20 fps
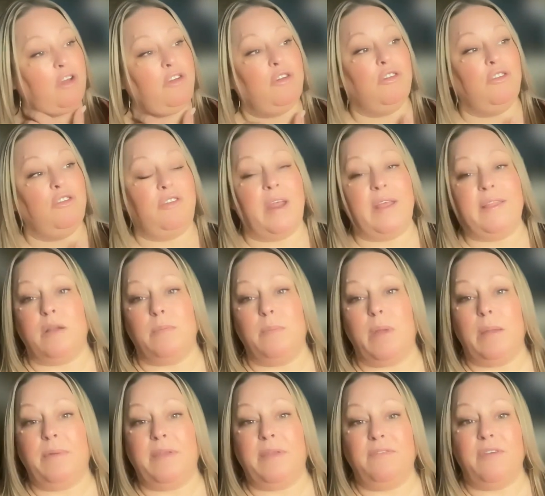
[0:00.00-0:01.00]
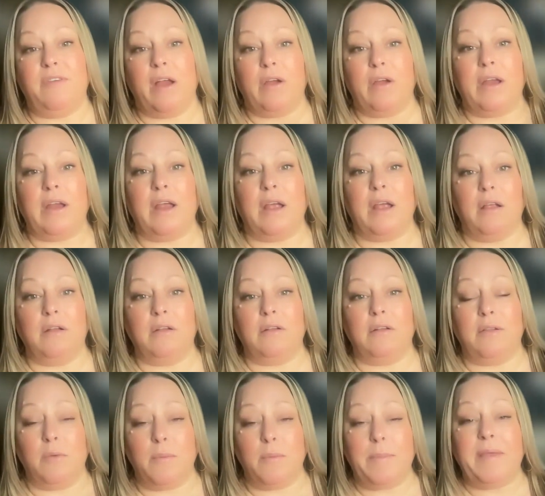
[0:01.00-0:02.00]
on your state, there may be
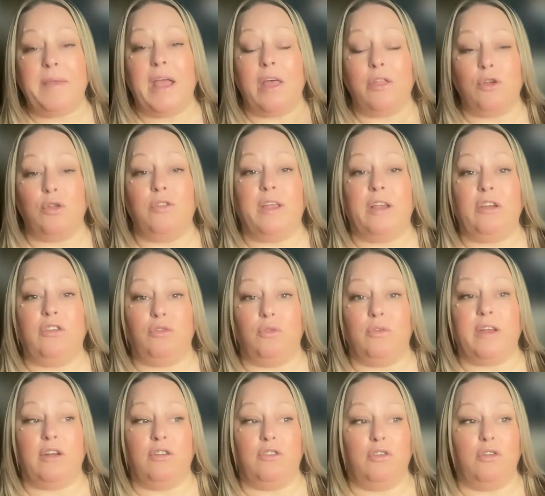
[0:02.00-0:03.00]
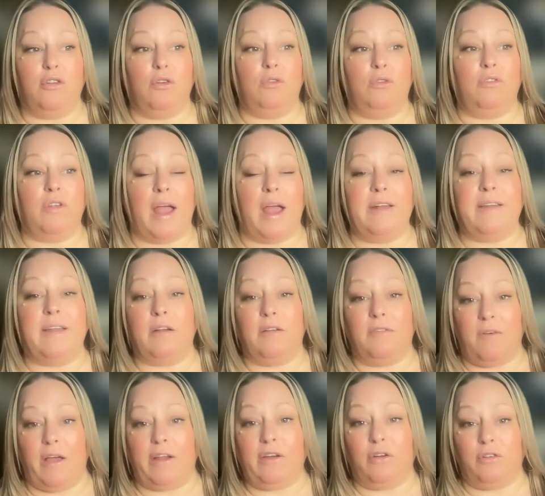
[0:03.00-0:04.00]
other things you can do to
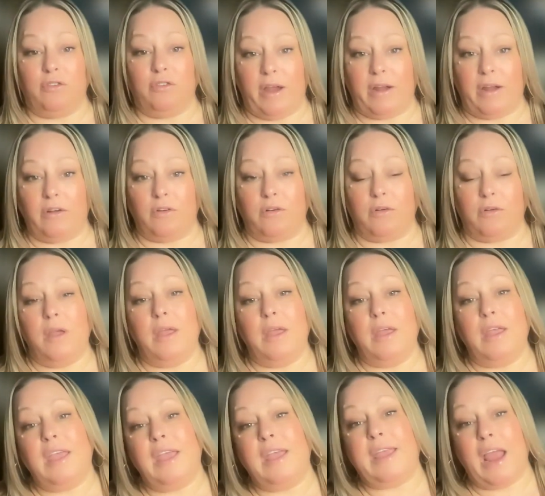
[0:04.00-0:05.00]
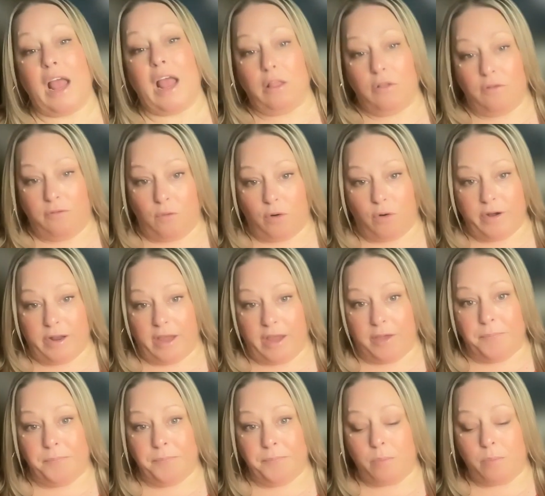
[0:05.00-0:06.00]
identify your signer. In
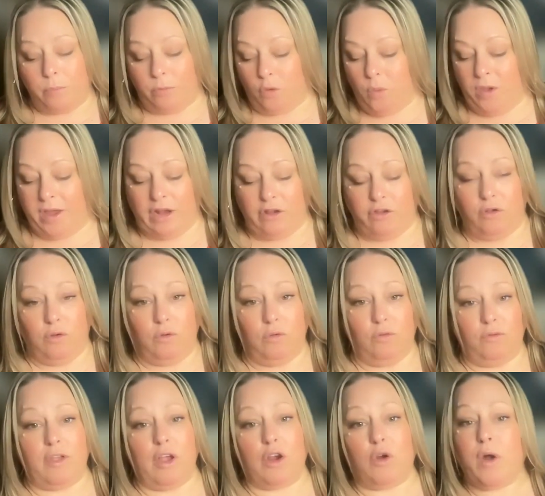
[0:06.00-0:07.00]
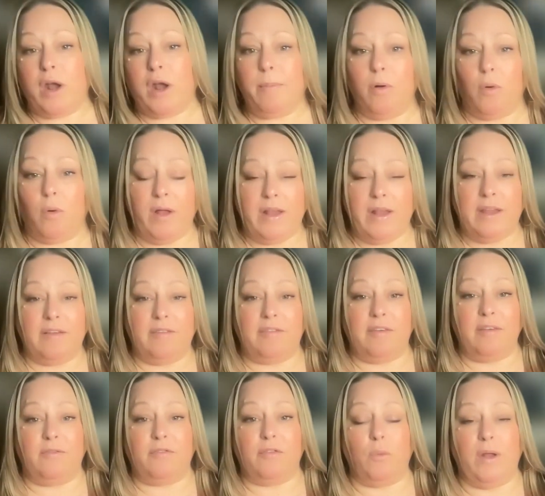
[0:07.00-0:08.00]
California, we can use a credible witness
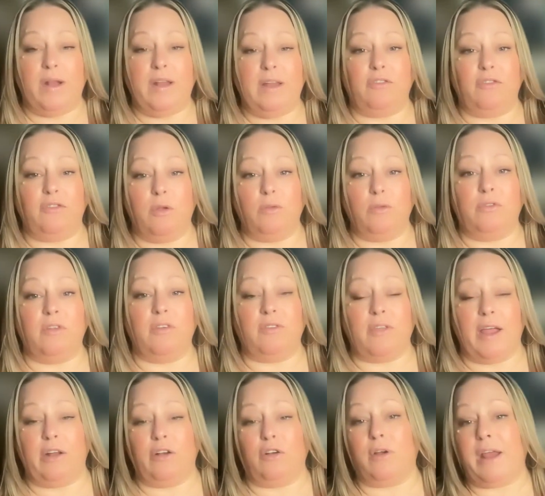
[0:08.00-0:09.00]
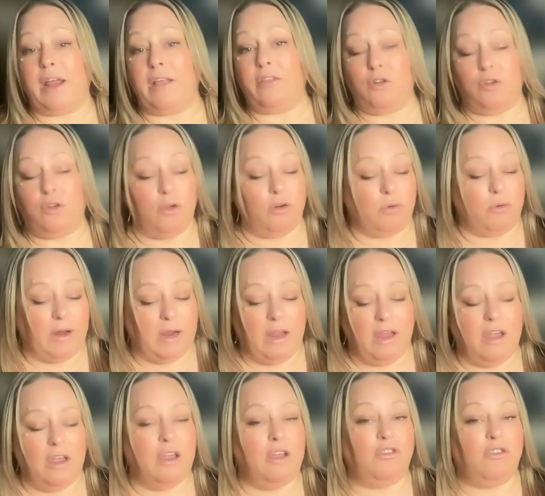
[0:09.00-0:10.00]
if the witness knows the signer and the
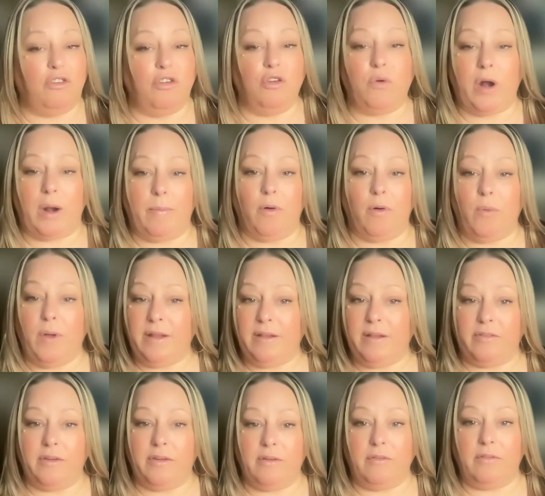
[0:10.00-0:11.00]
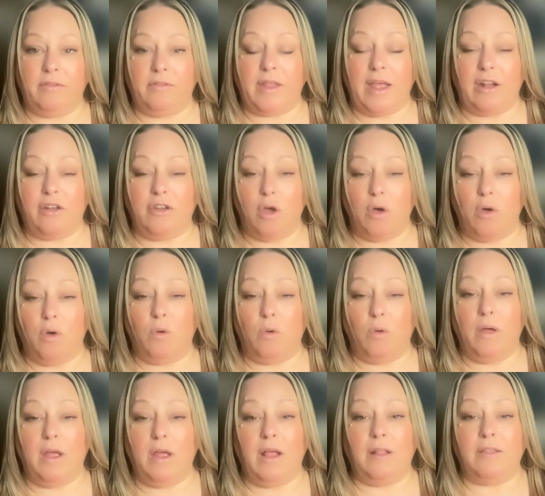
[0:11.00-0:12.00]
notary, two credible witnesses that
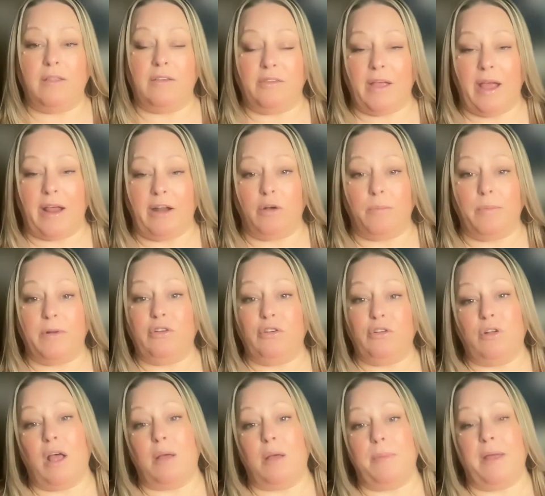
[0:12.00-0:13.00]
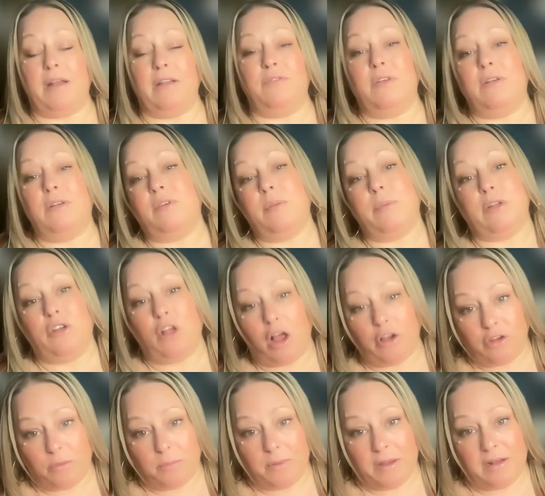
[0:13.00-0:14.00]
know the signer but do not benefit from the
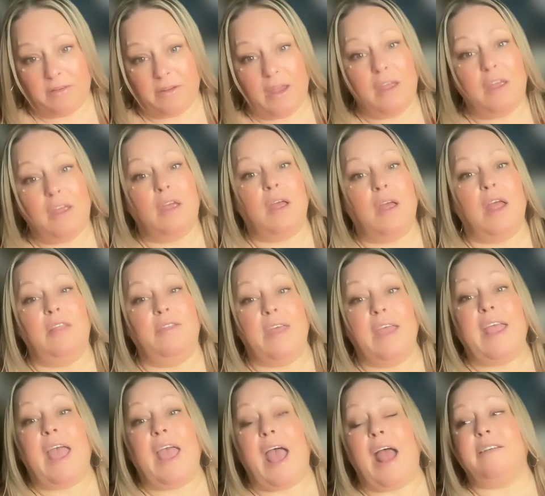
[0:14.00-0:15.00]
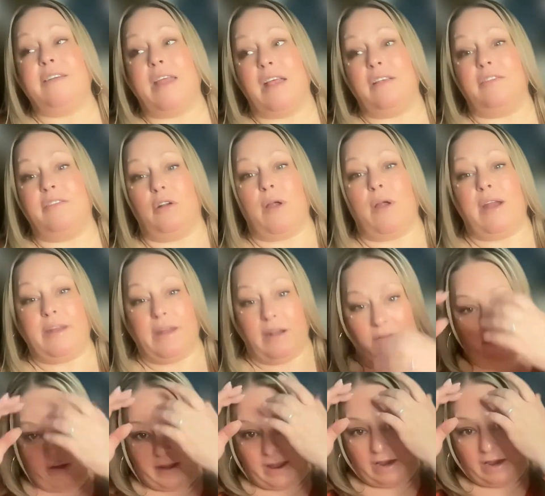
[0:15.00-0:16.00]
document, and they act as their
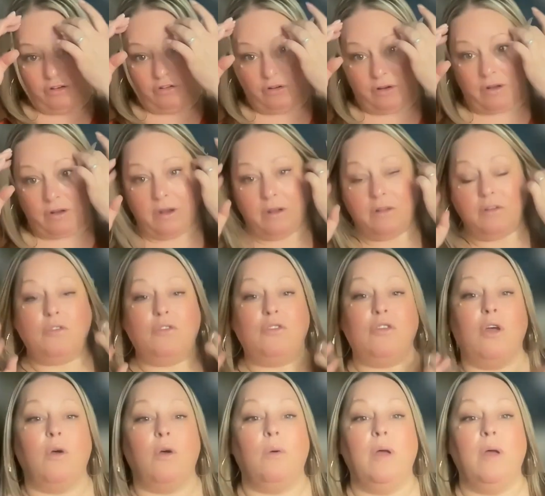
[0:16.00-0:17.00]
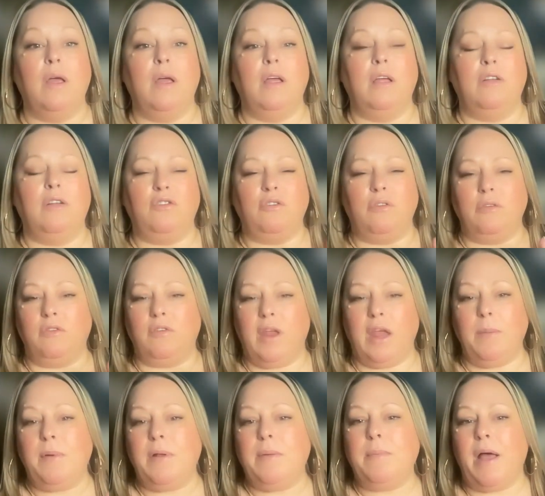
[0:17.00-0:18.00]
identification. So
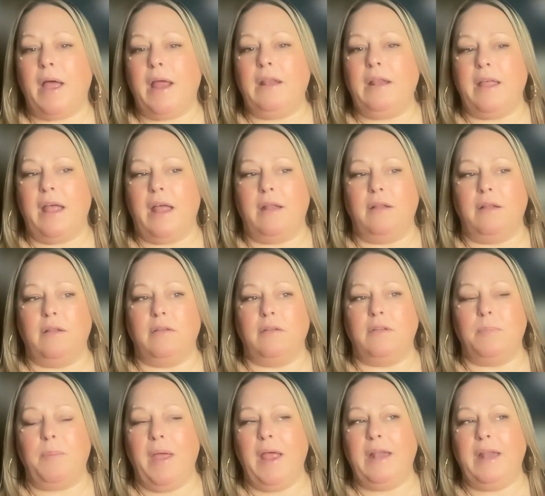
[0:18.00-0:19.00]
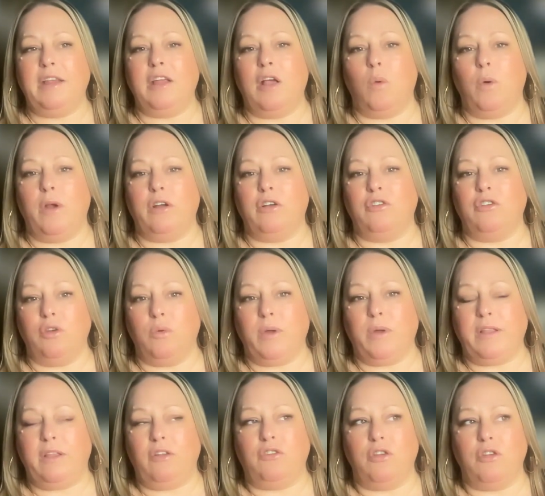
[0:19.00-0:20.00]
keep in mind that depending on where you're
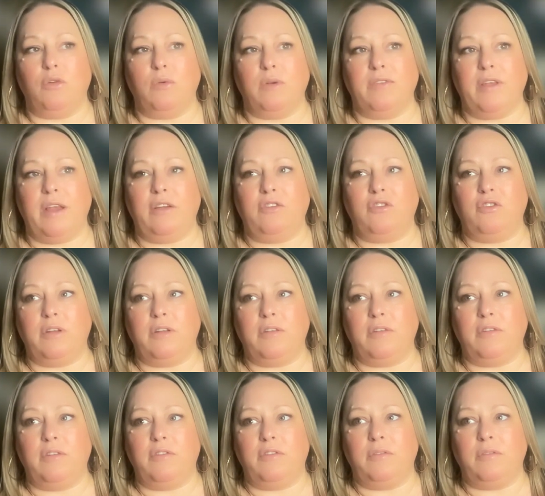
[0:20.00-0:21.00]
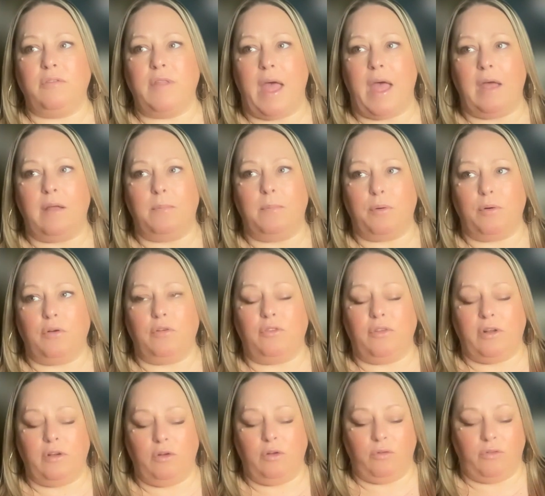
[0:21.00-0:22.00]
doing these notarizations, that
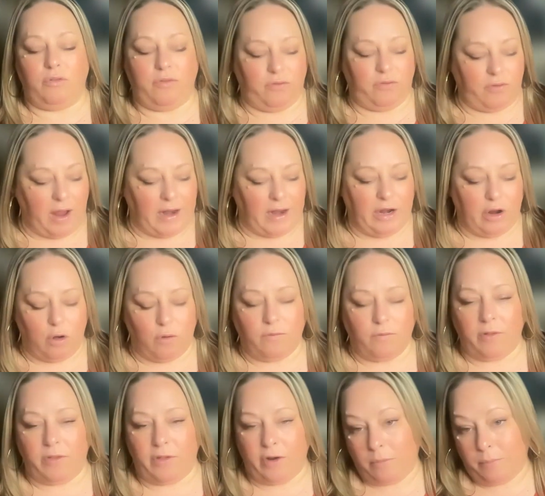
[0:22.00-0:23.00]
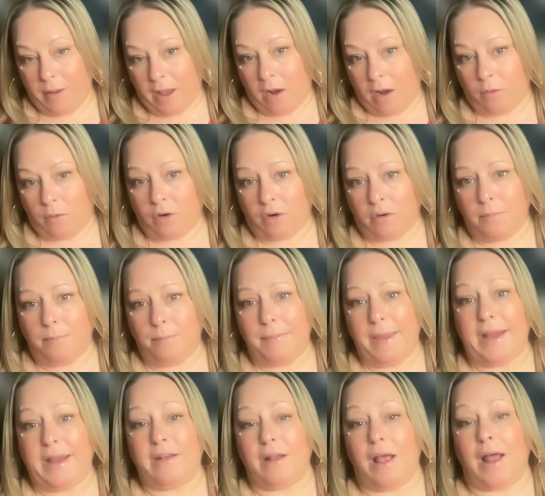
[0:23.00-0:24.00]
person who's signing over their power
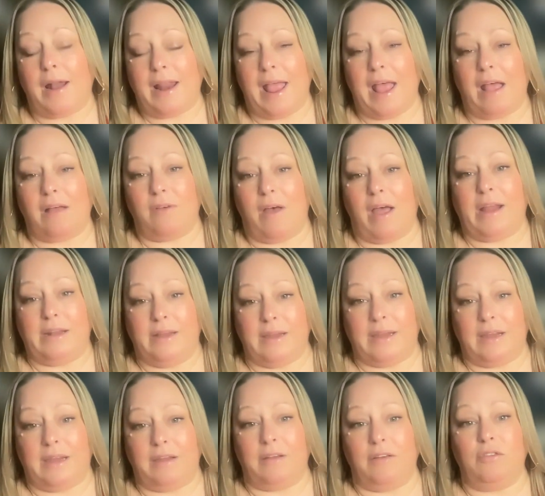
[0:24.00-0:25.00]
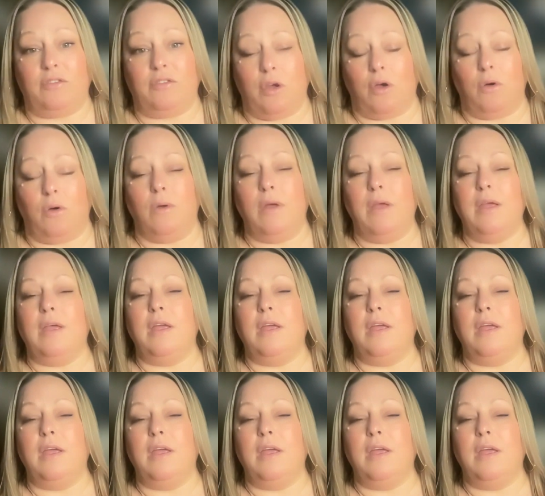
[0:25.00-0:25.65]
may not have ID. So